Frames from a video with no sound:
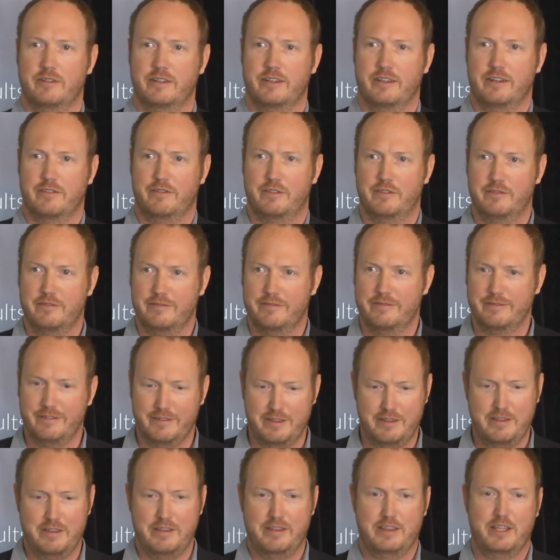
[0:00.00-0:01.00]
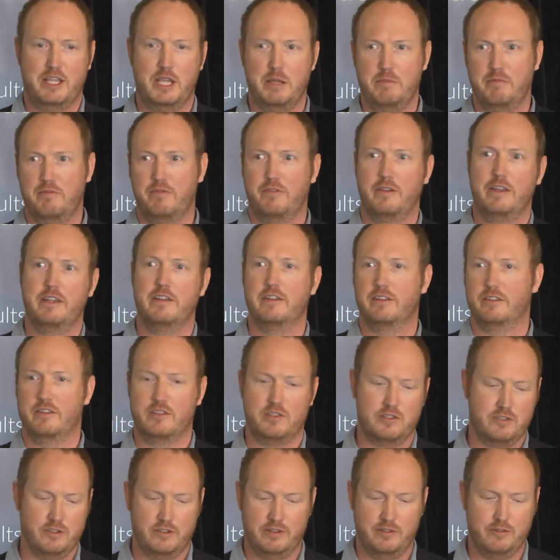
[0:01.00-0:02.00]
kind of keep feeding
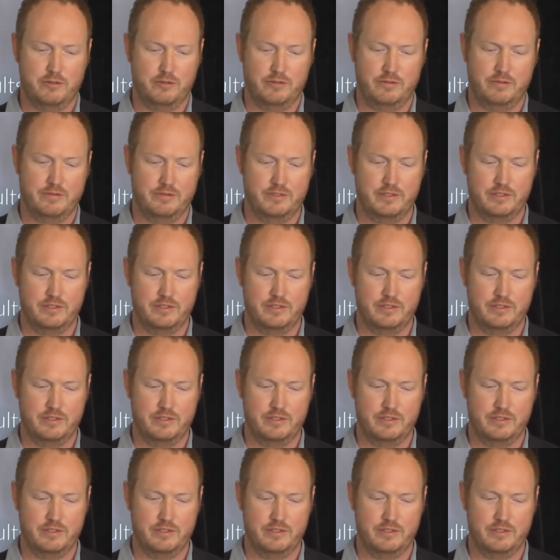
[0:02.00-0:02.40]
this cycle,